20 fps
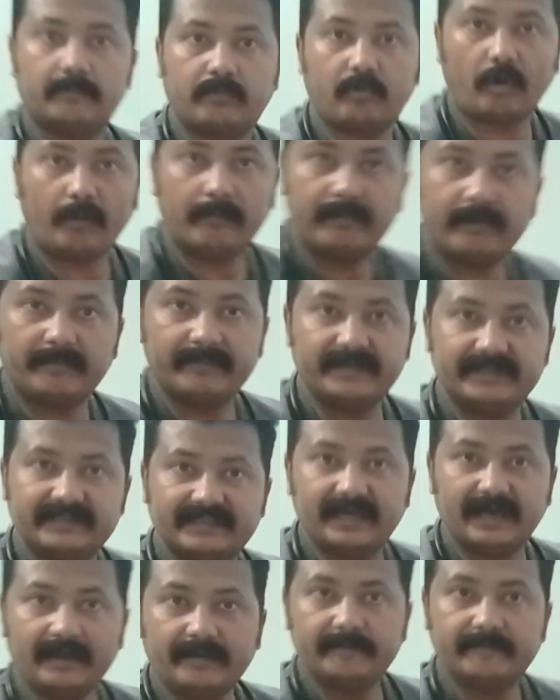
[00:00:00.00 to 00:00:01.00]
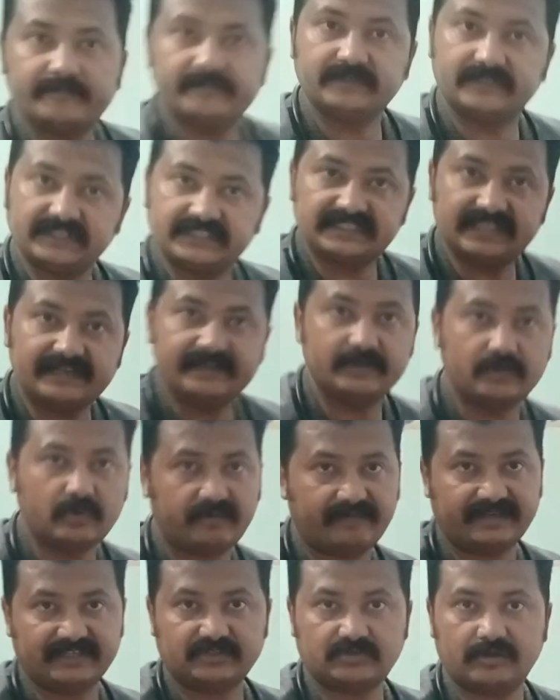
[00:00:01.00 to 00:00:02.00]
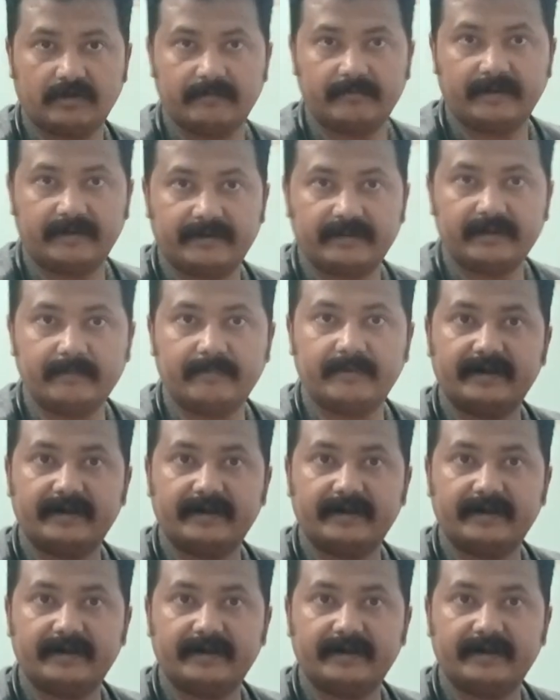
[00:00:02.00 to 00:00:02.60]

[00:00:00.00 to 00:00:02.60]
problem in the distal neurovascular bundle,